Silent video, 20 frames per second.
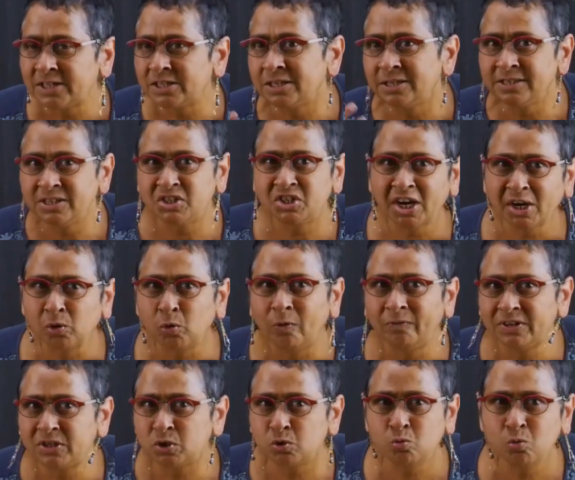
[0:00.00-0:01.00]
turn the check
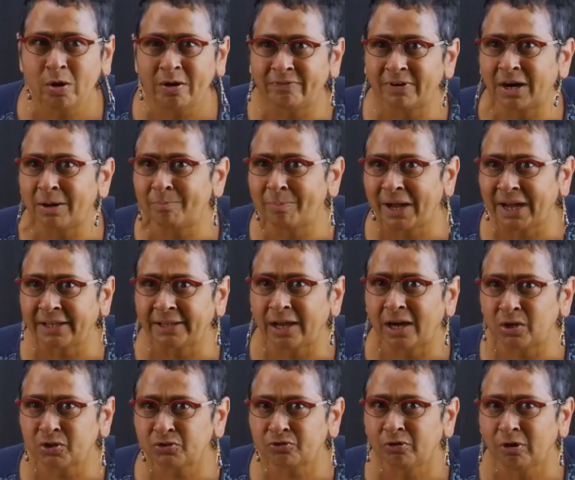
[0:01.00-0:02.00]
over to whoever I'm buying the
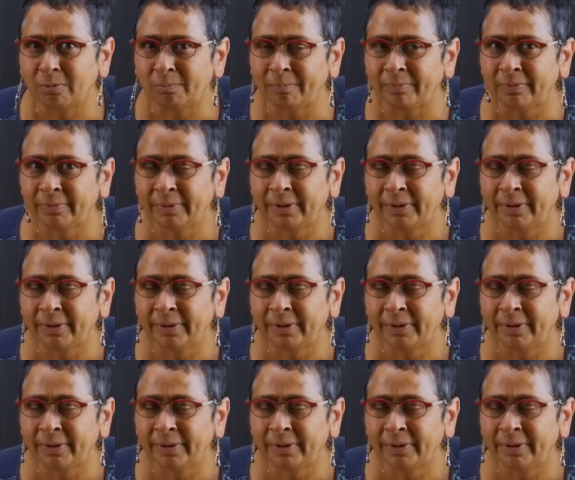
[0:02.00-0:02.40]
house from.